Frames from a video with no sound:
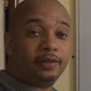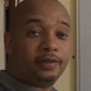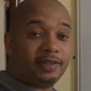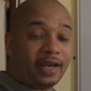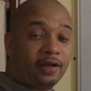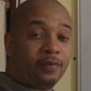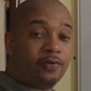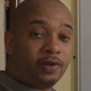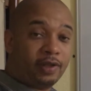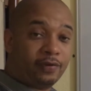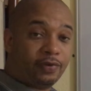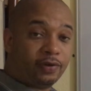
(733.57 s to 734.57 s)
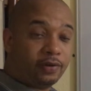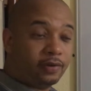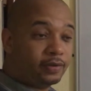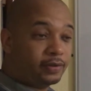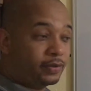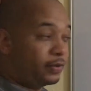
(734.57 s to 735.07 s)
sign up for
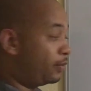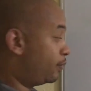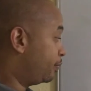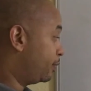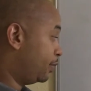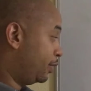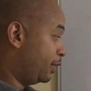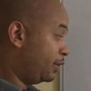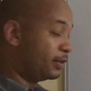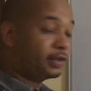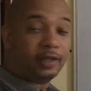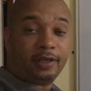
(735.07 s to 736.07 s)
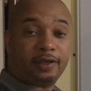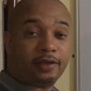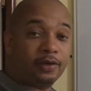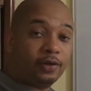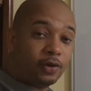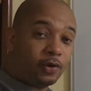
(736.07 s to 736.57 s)
ClickFunnels, so here's the
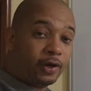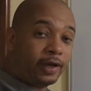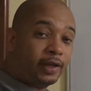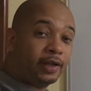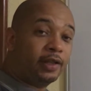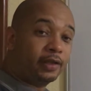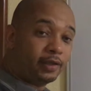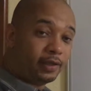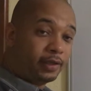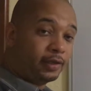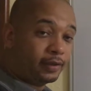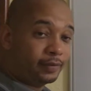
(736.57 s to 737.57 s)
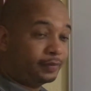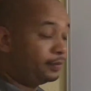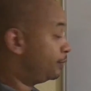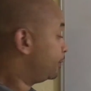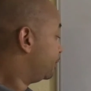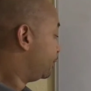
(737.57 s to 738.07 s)
link, go ahead and click the link,
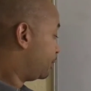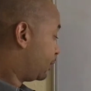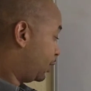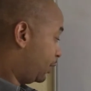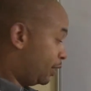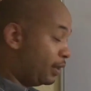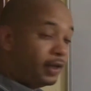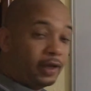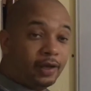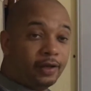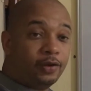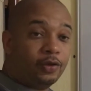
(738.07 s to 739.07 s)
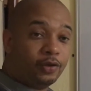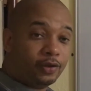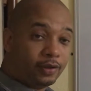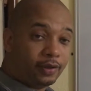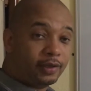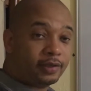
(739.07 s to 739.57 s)
and
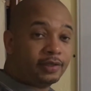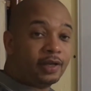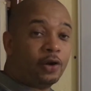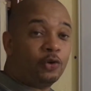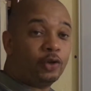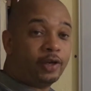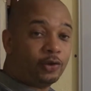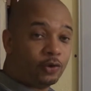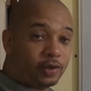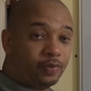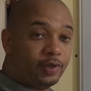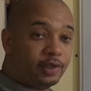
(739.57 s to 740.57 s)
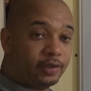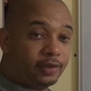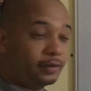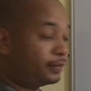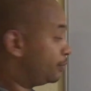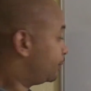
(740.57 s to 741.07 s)
this is how you get your commission.
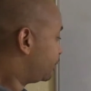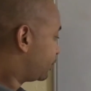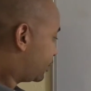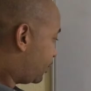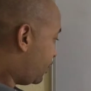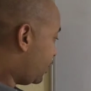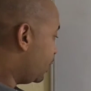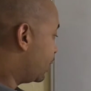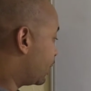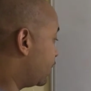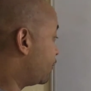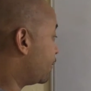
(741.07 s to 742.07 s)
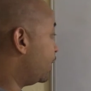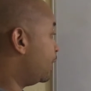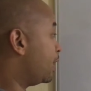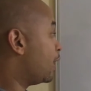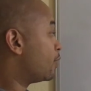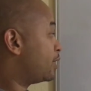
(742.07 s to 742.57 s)
Okay,
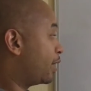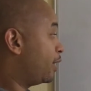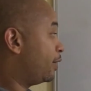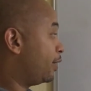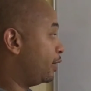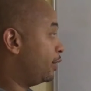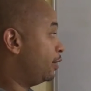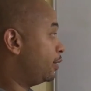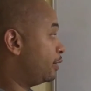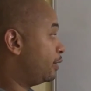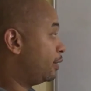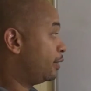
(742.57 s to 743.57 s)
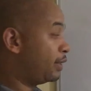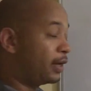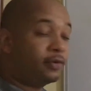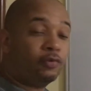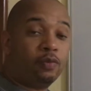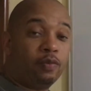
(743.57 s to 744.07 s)
now second
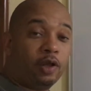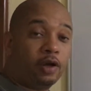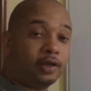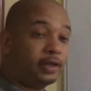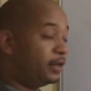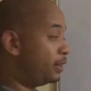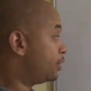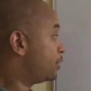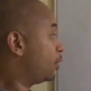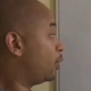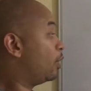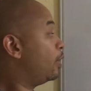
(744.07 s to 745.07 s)
roadblock is